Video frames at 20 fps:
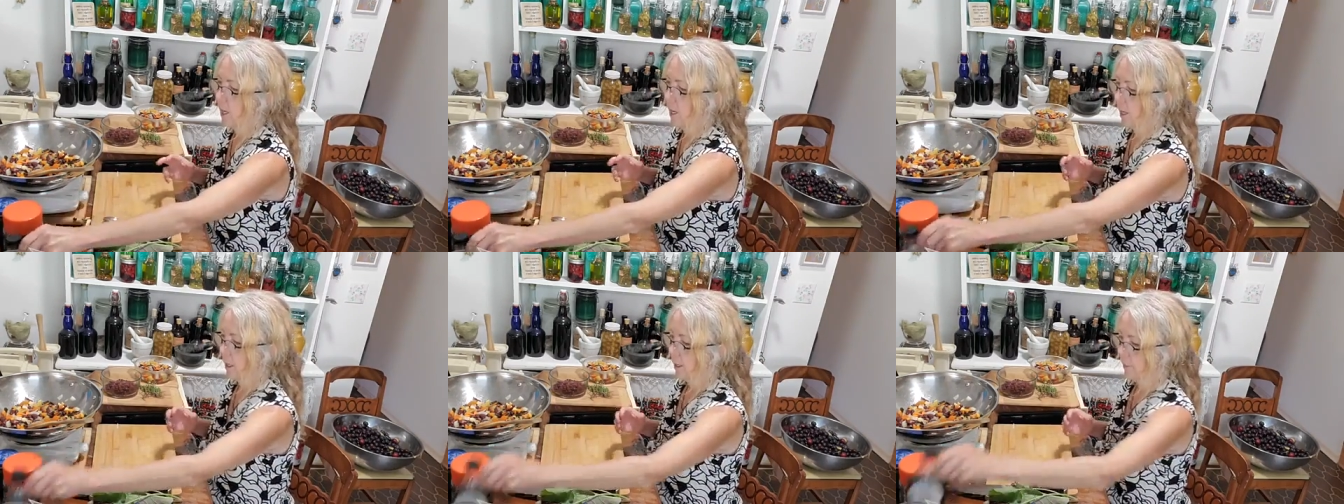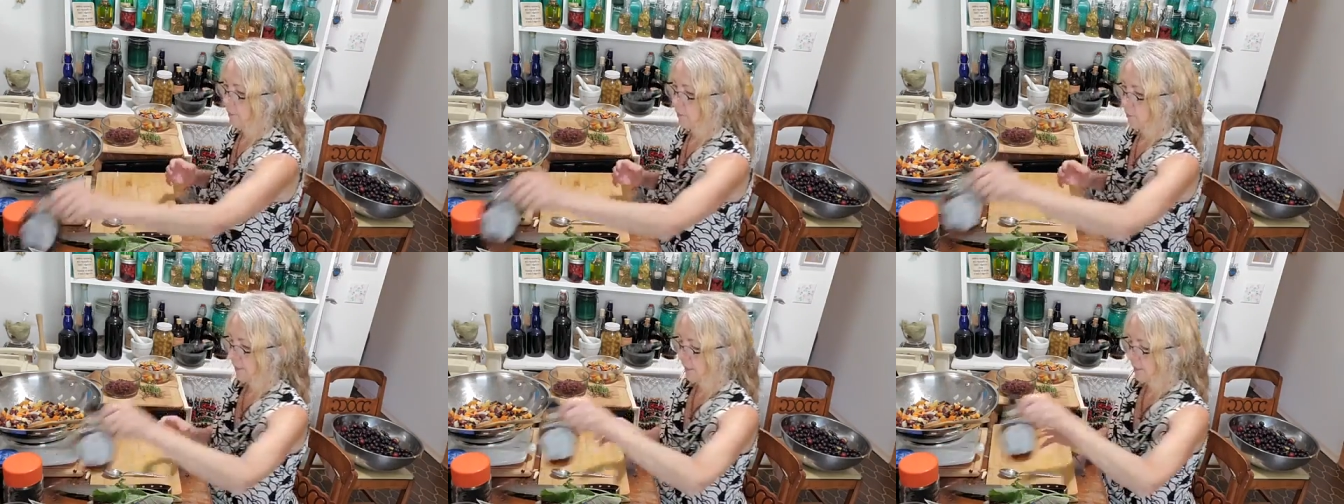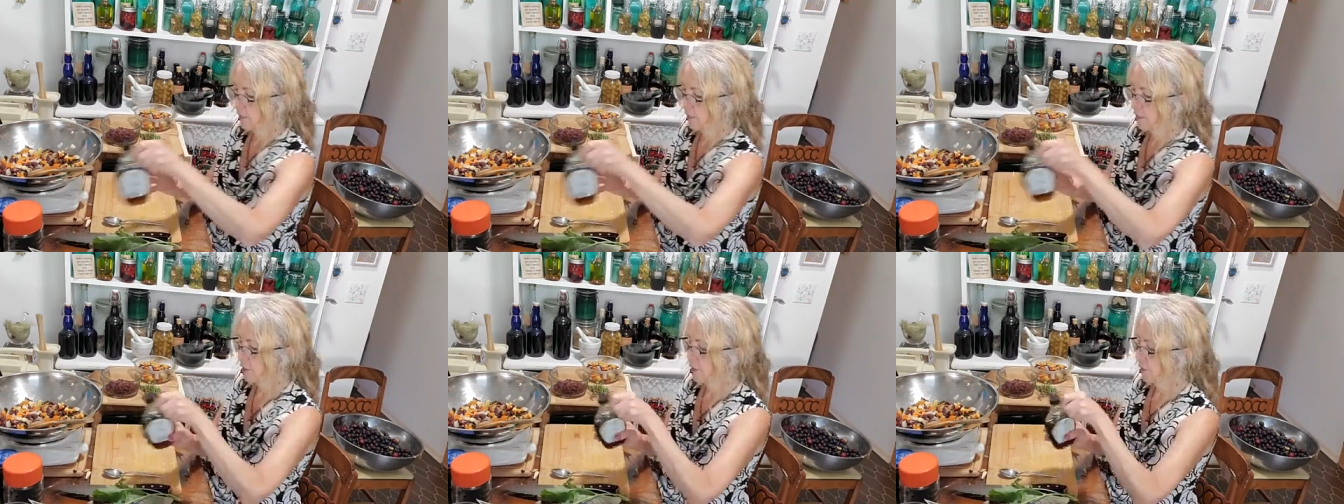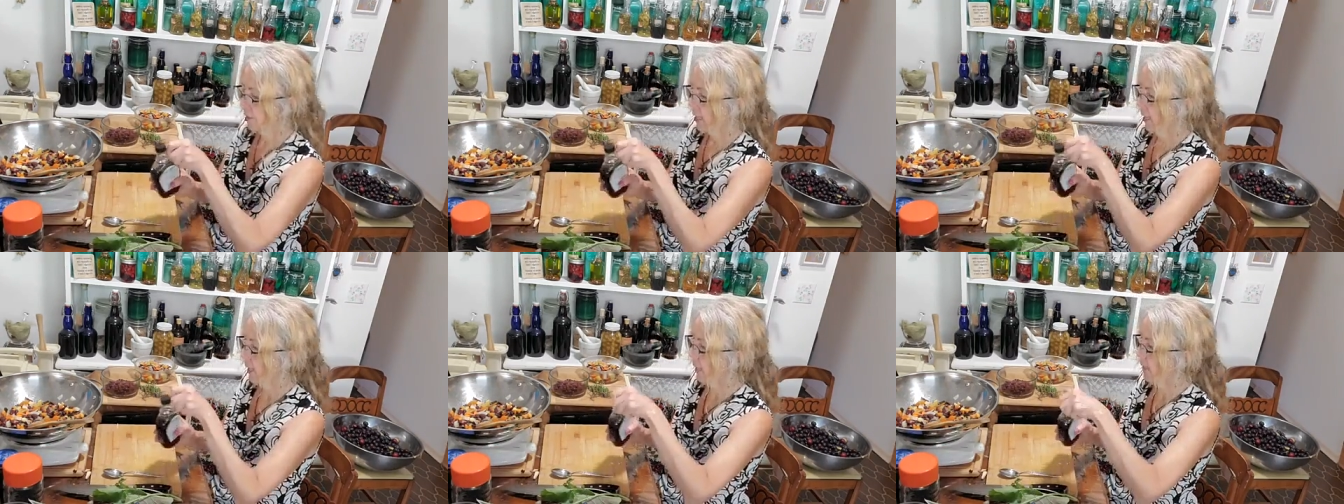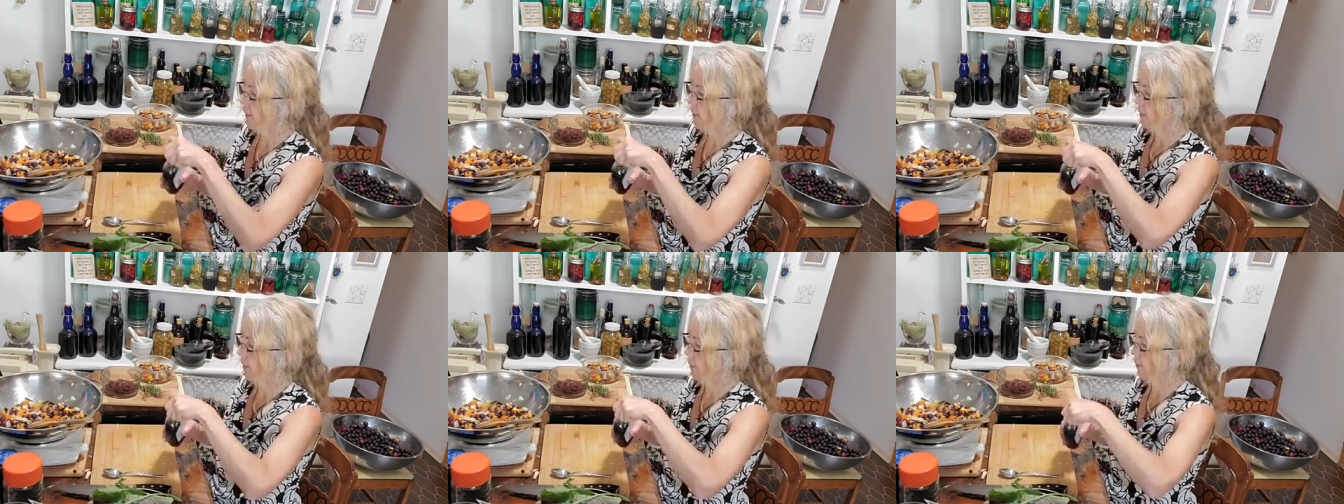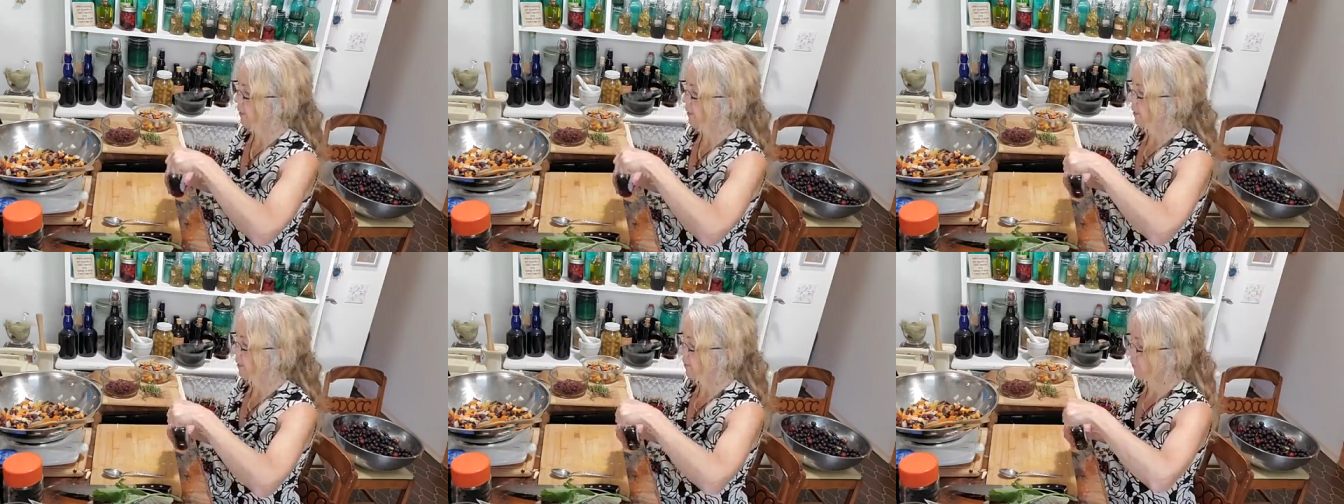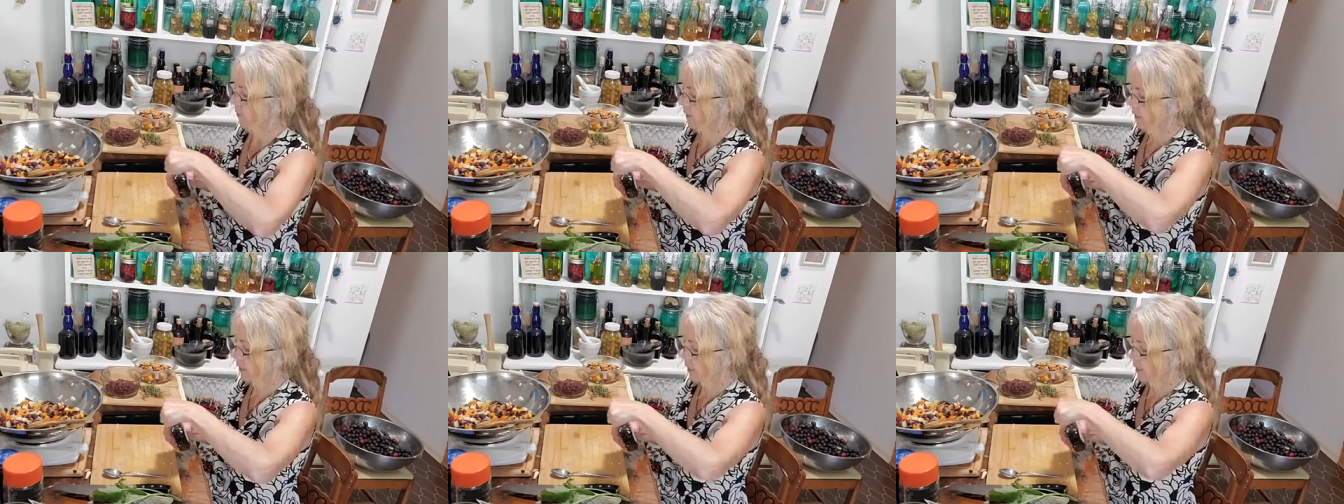I'm going to add a little bit of
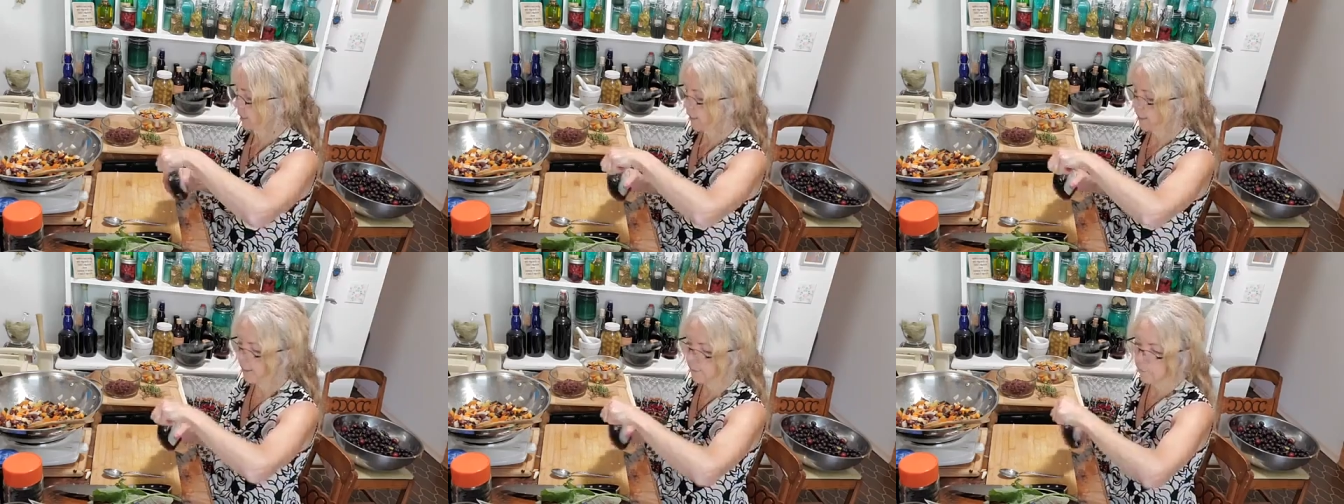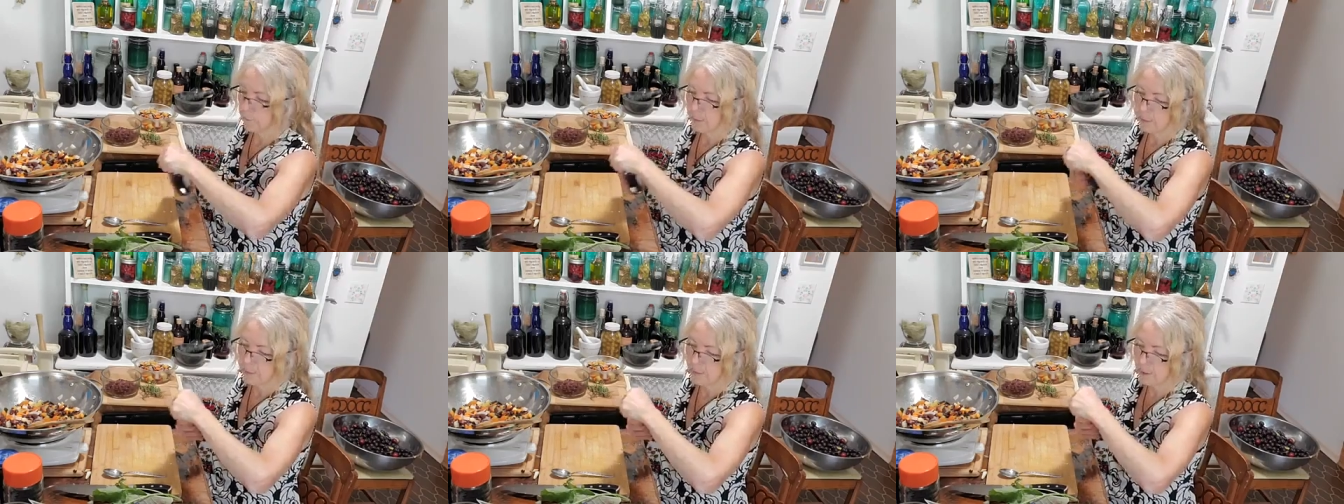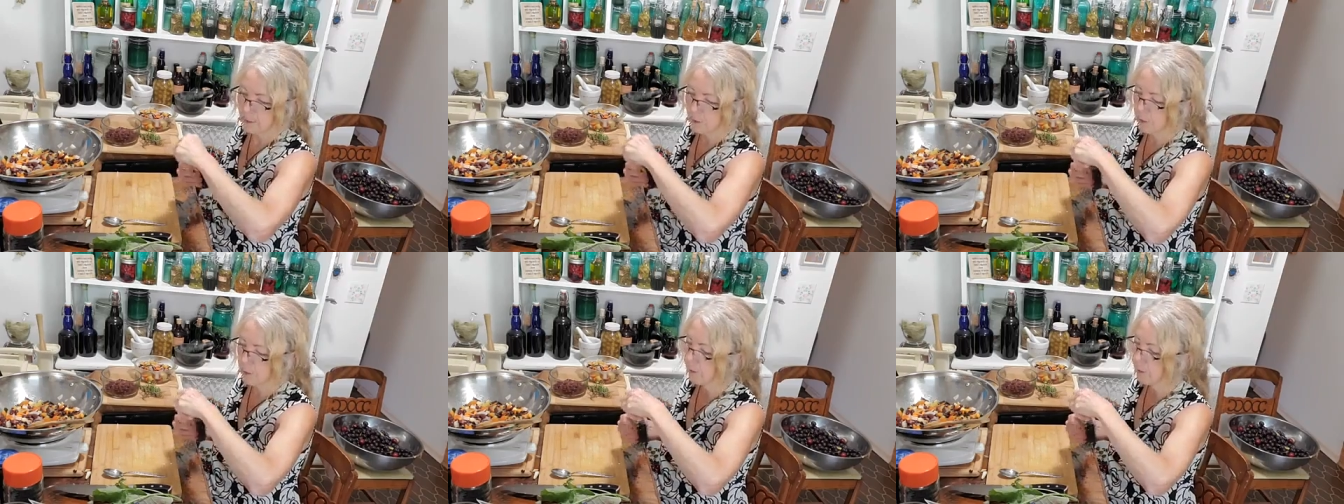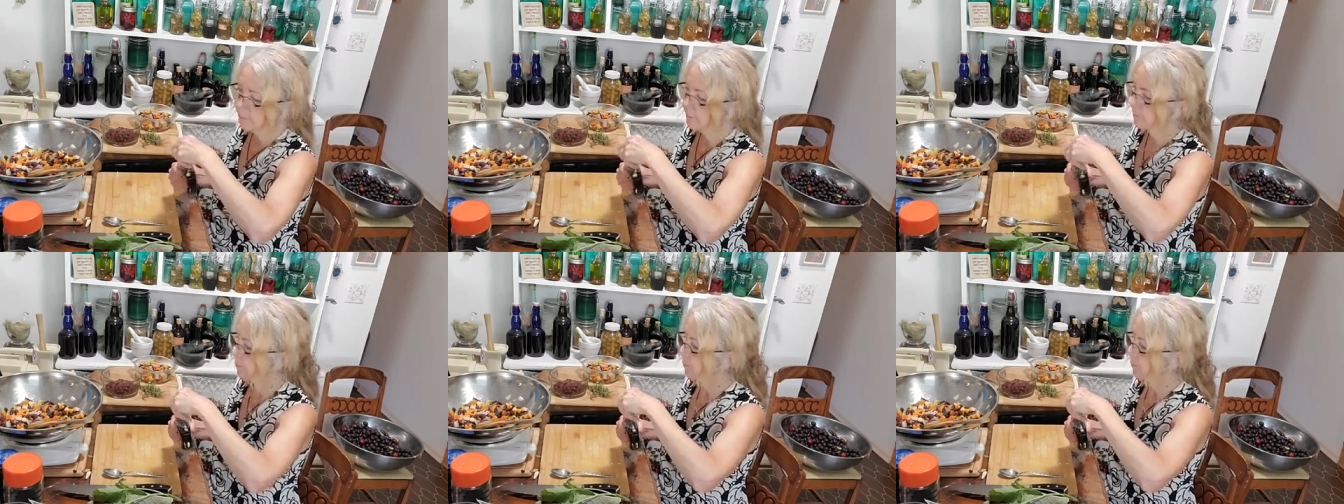the maple syrup,